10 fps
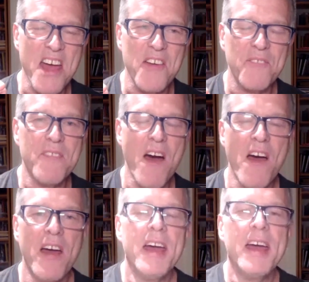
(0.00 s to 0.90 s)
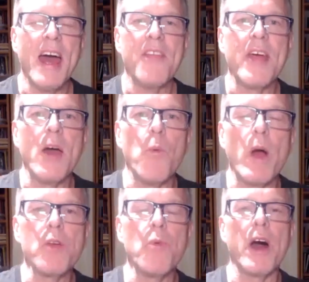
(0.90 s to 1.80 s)
Right? And then
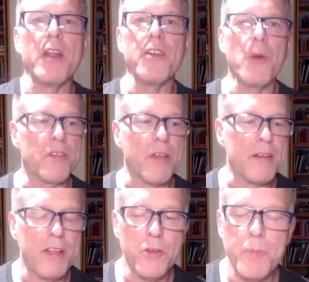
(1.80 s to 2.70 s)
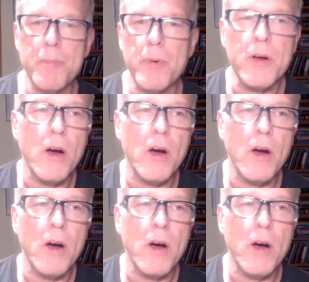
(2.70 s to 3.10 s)
what you want to do is I teach people